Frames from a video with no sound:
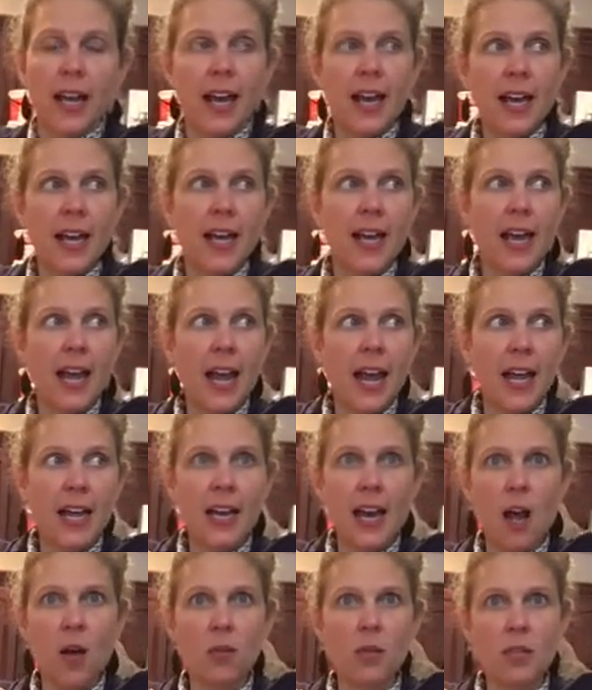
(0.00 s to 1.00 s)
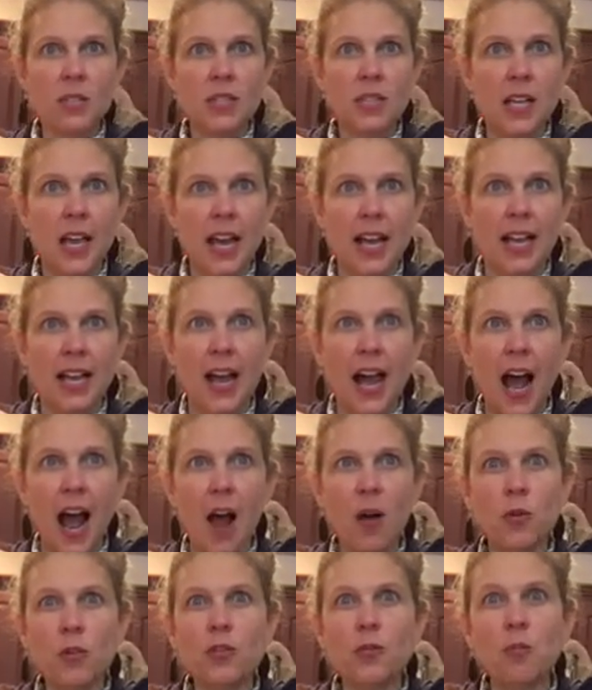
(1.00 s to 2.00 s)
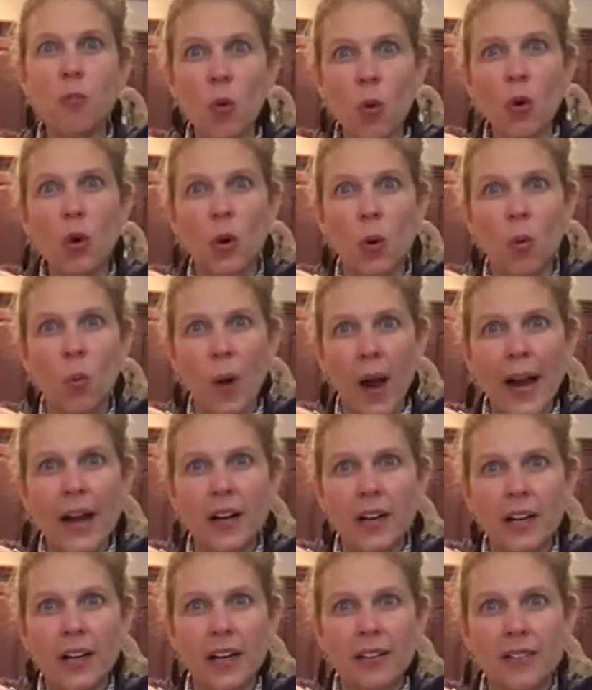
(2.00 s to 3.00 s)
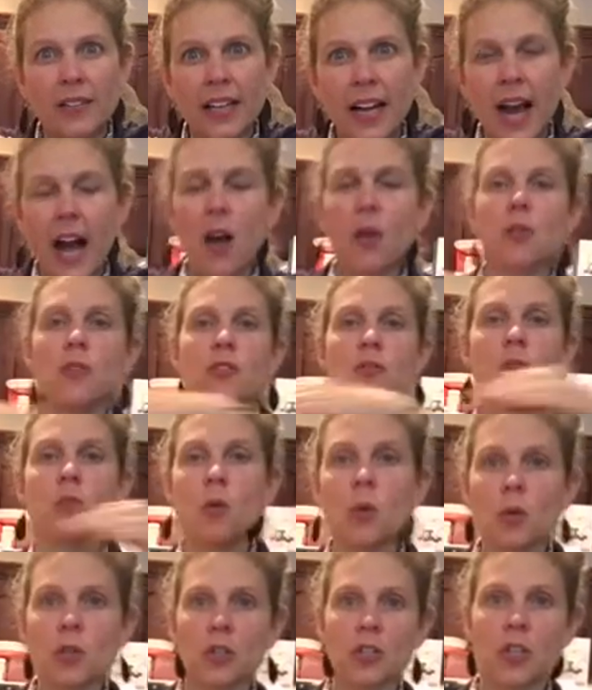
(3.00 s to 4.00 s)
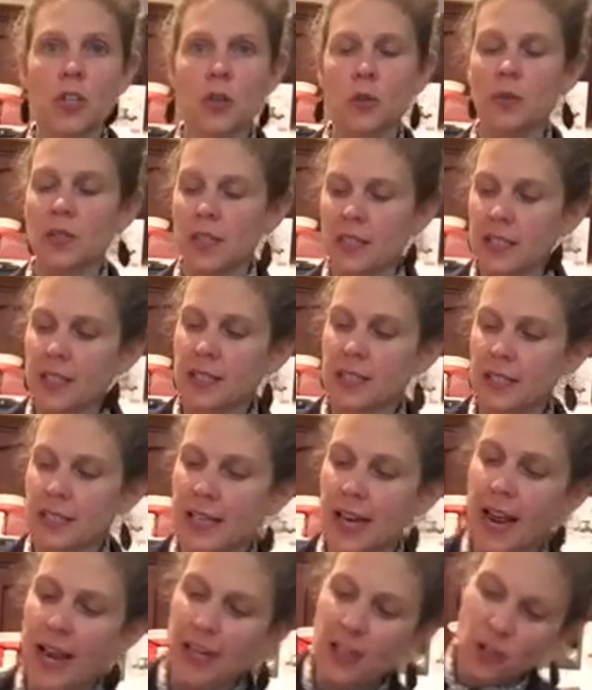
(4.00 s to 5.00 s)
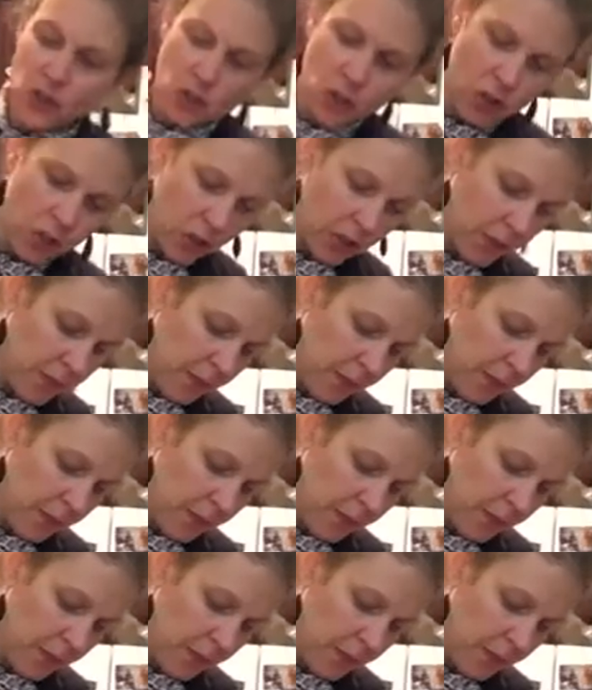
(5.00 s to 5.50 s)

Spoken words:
And I was like, I was more aware of it. I was more tuned into nature.